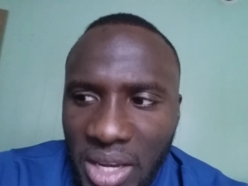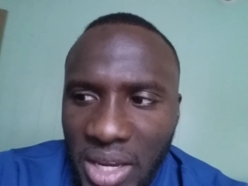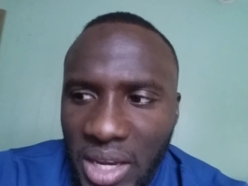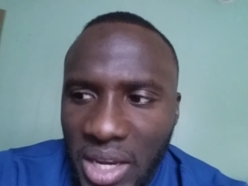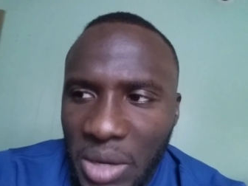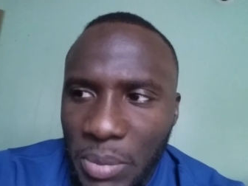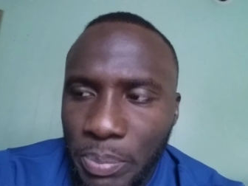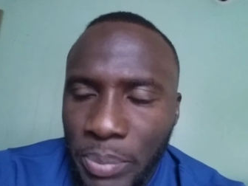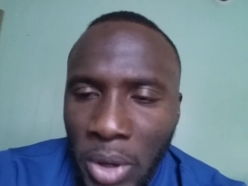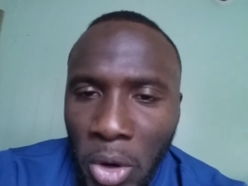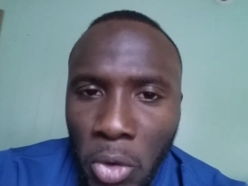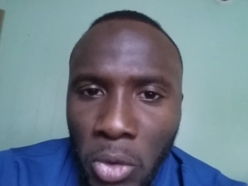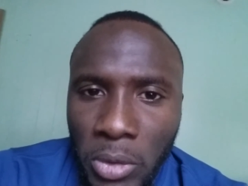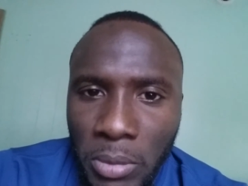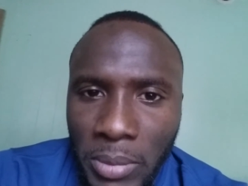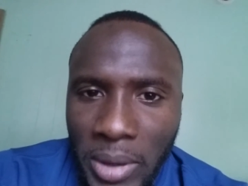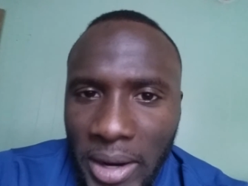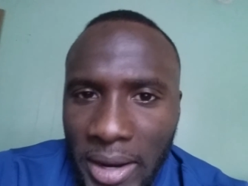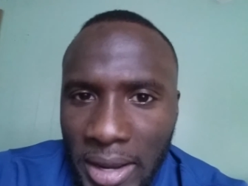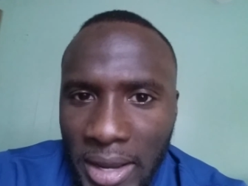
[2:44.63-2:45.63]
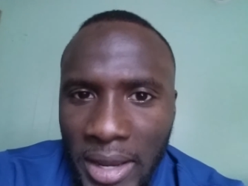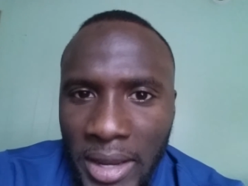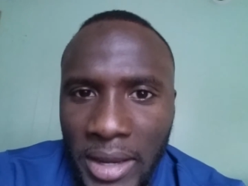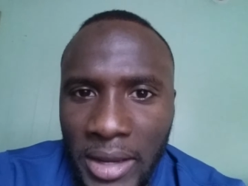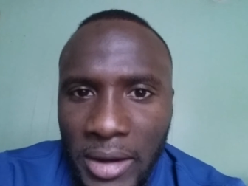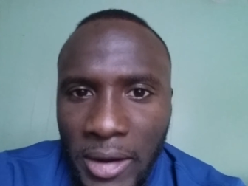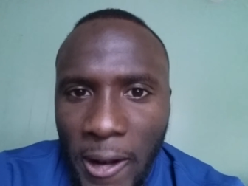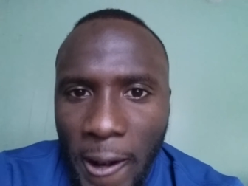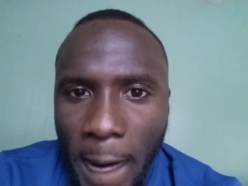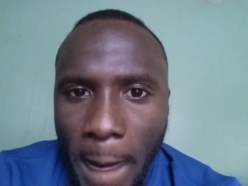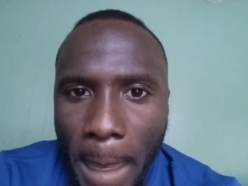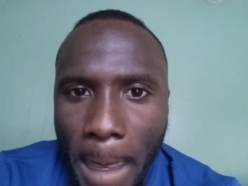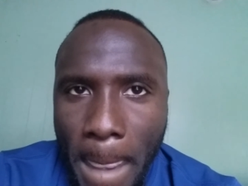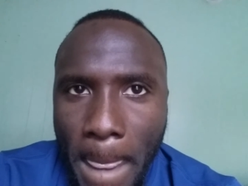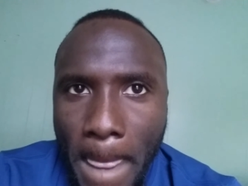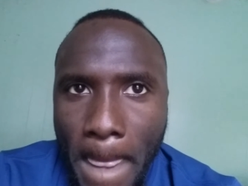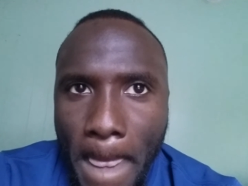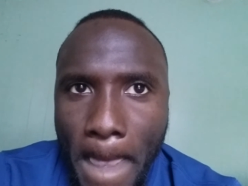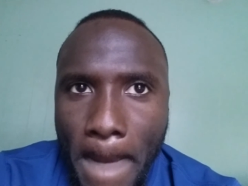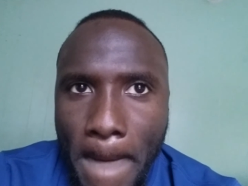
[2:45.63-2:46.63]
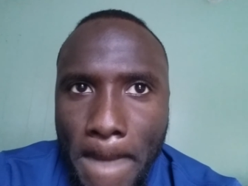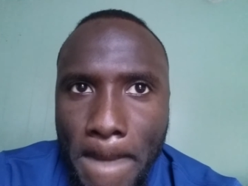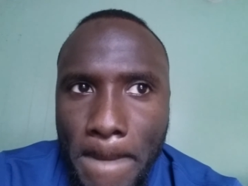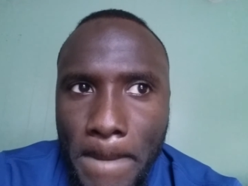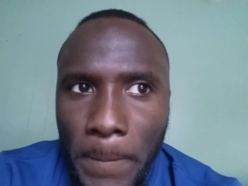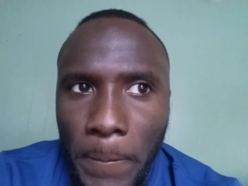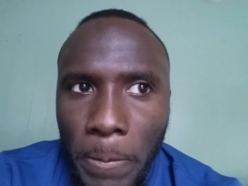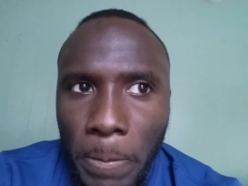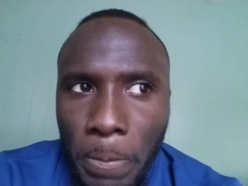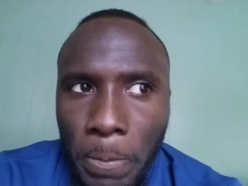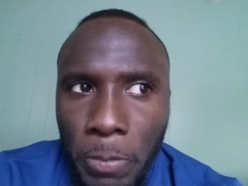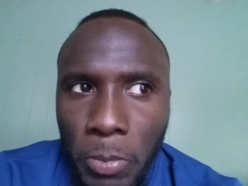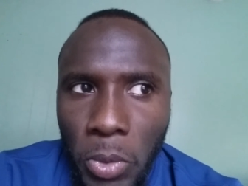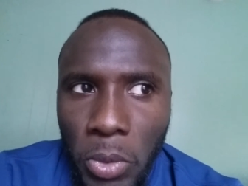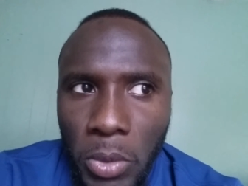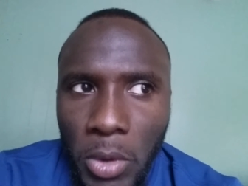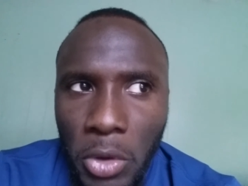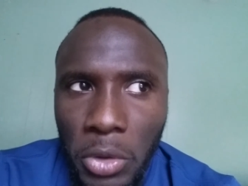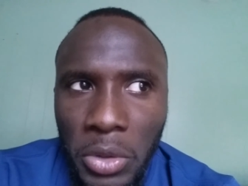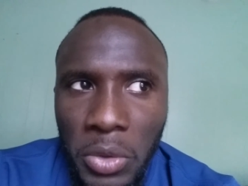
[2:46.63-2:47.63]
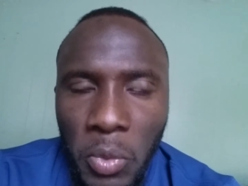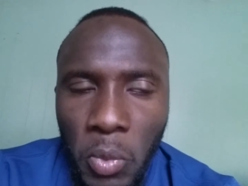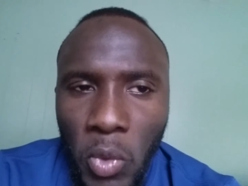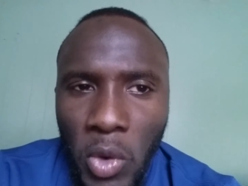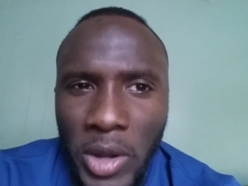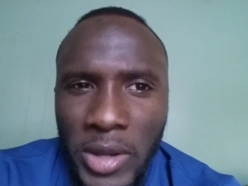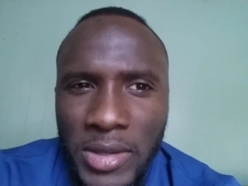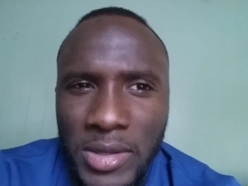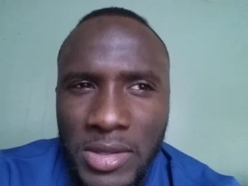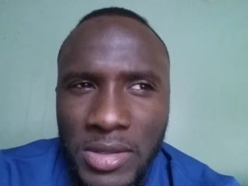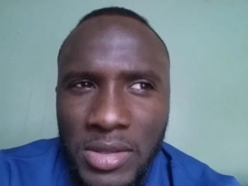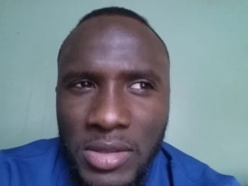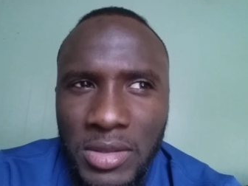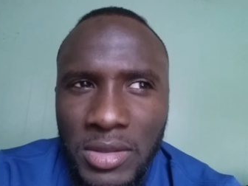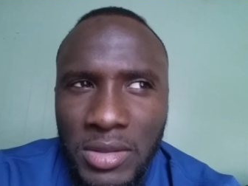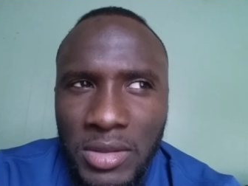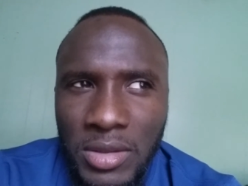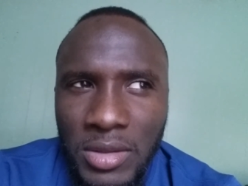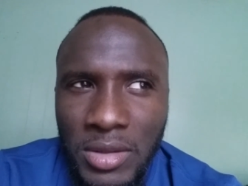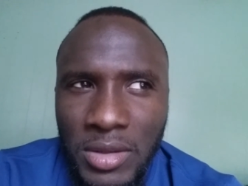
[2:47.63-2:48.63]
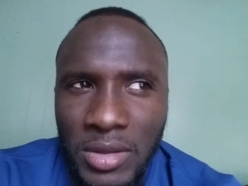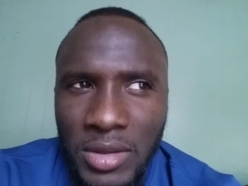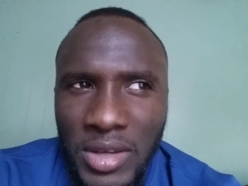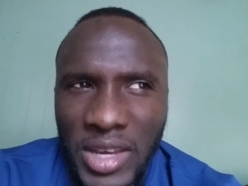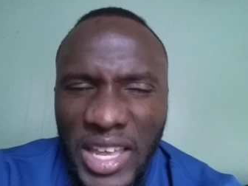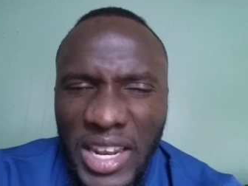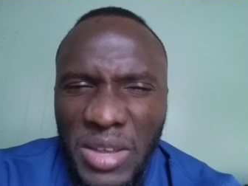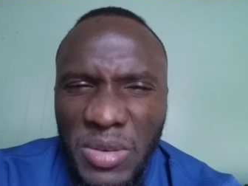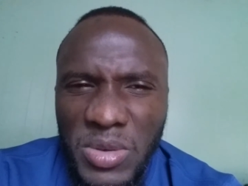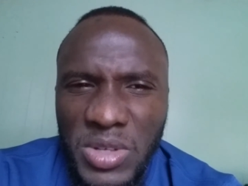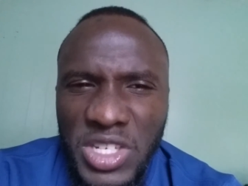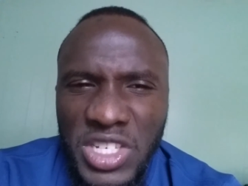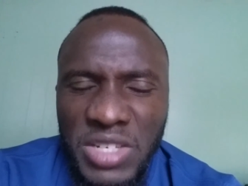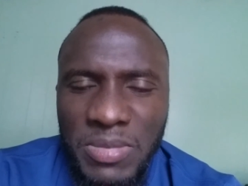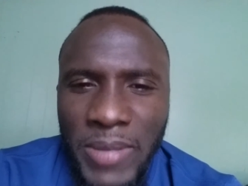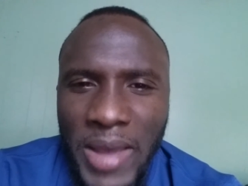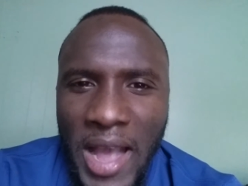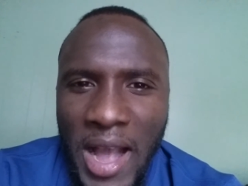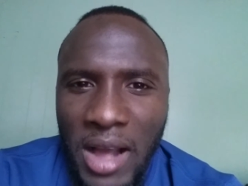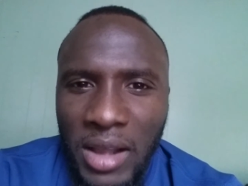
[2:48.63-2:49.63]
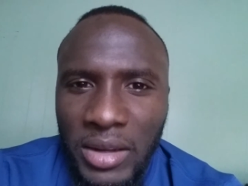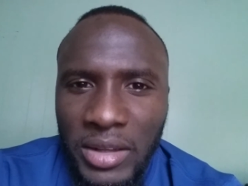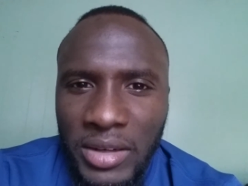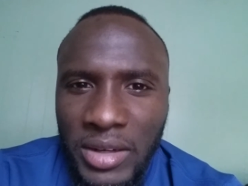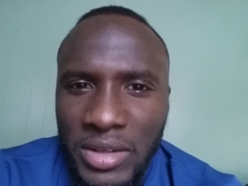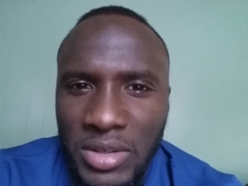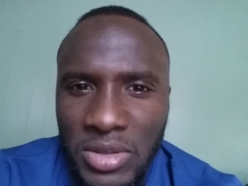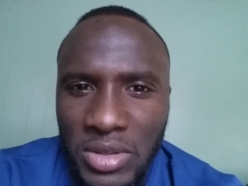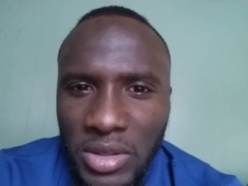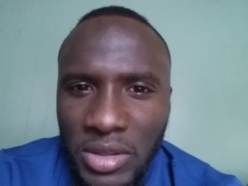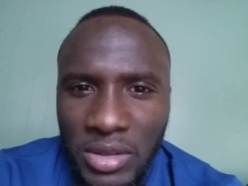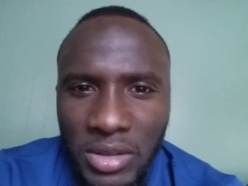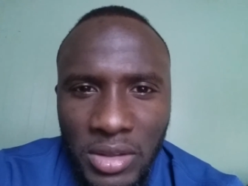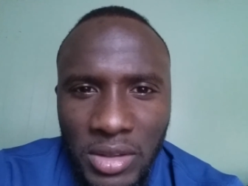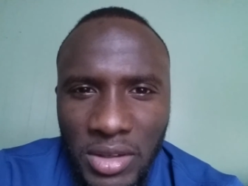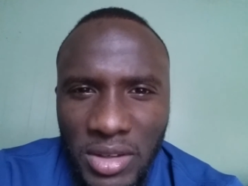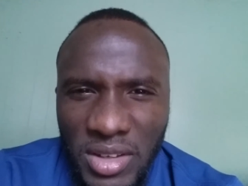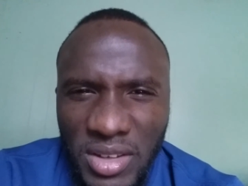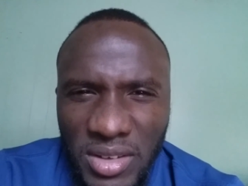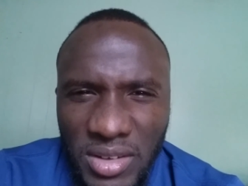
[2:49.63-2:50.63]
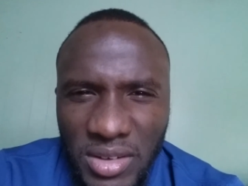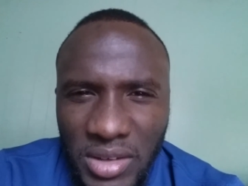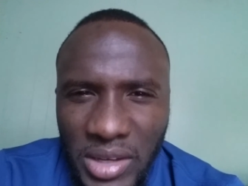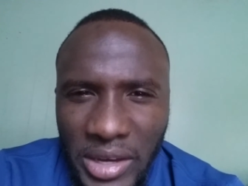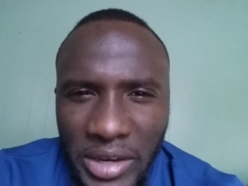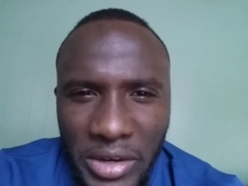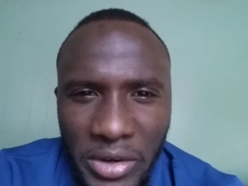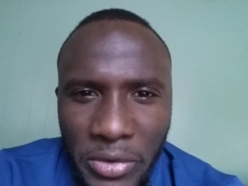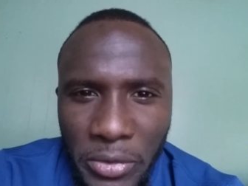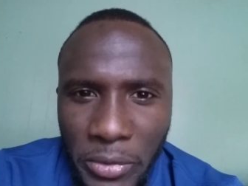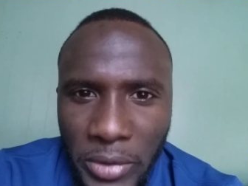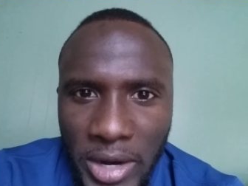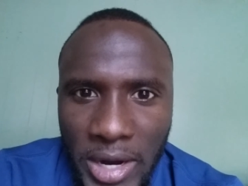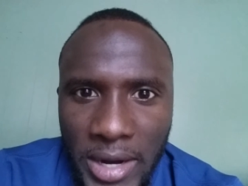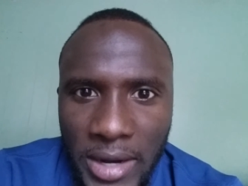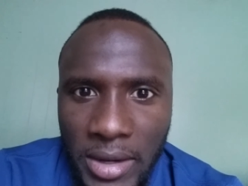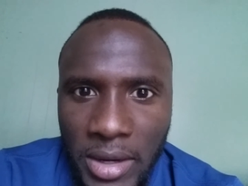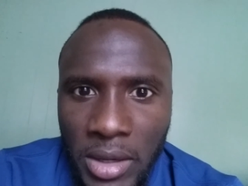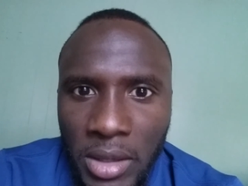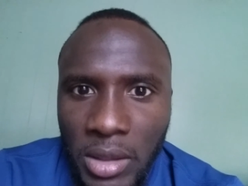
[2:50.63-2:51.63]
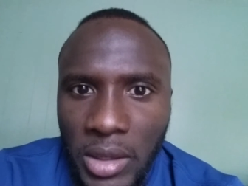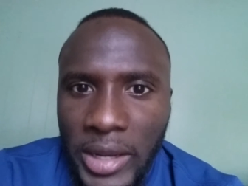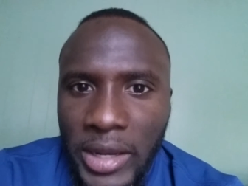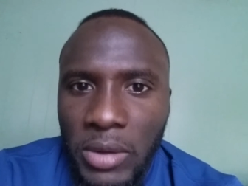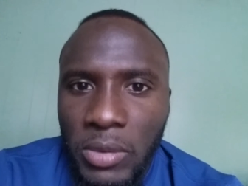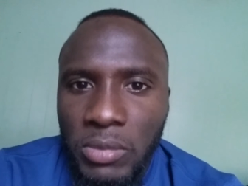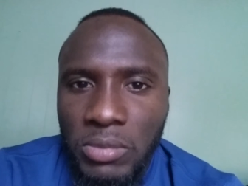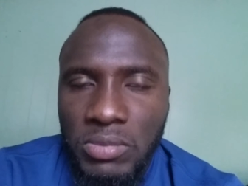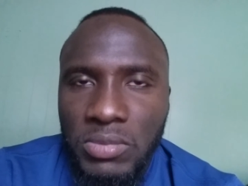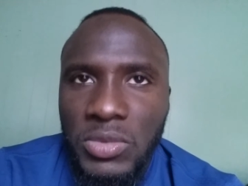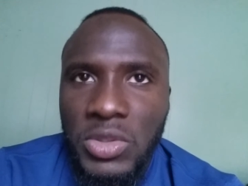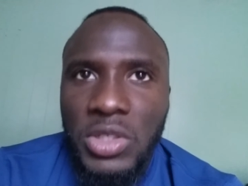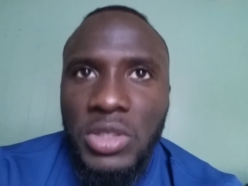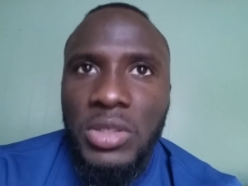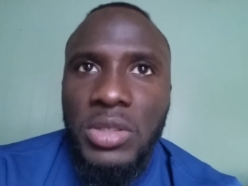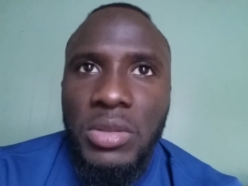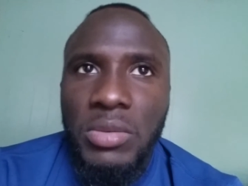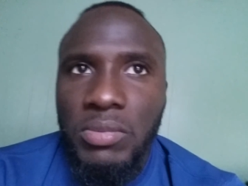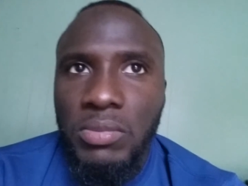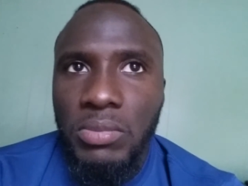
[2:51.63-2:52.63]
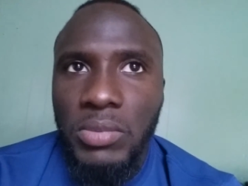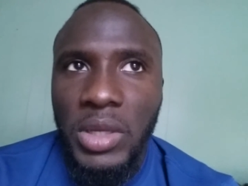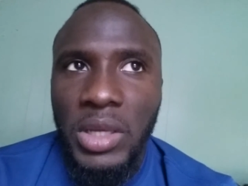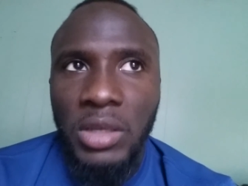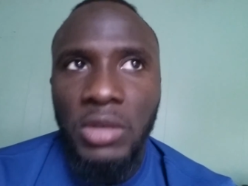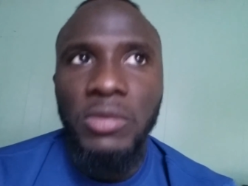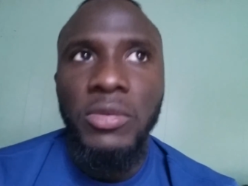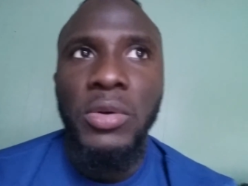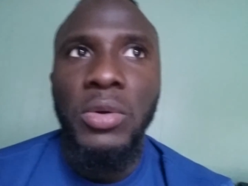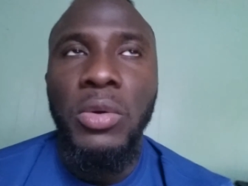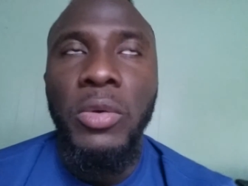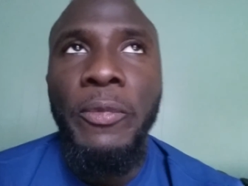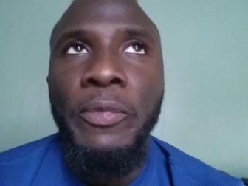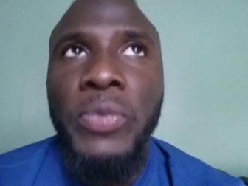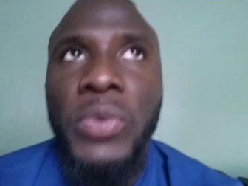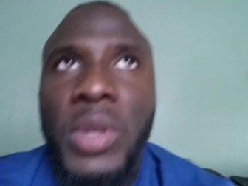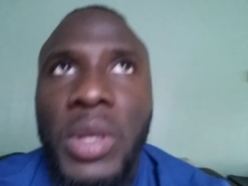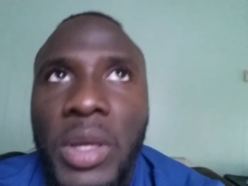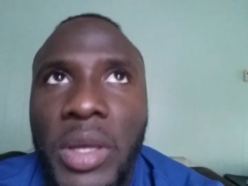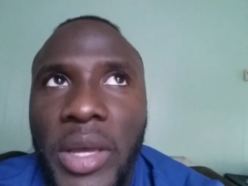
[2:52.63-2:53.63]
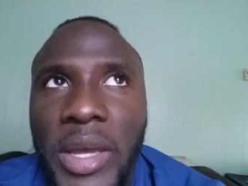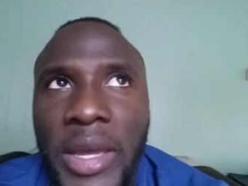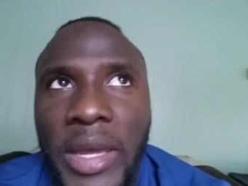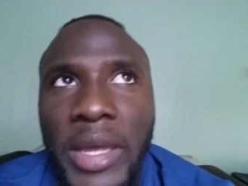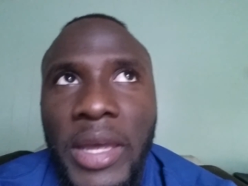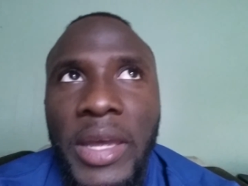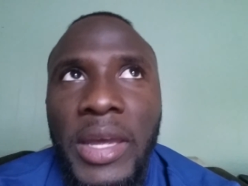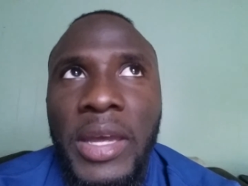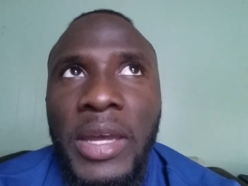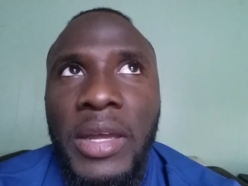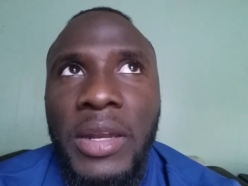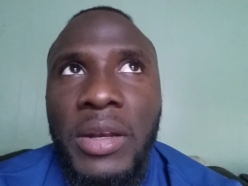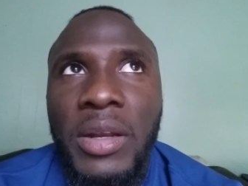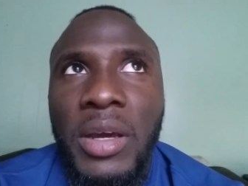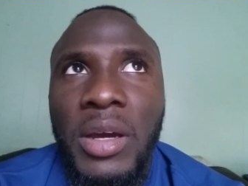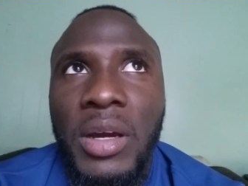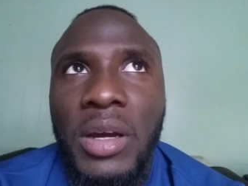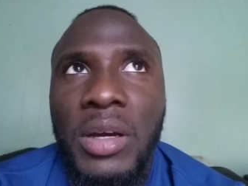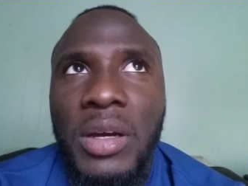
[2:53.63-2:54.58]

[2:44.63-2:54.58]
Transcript: he poked my hand only once. And he was smiling and grinning just evil. And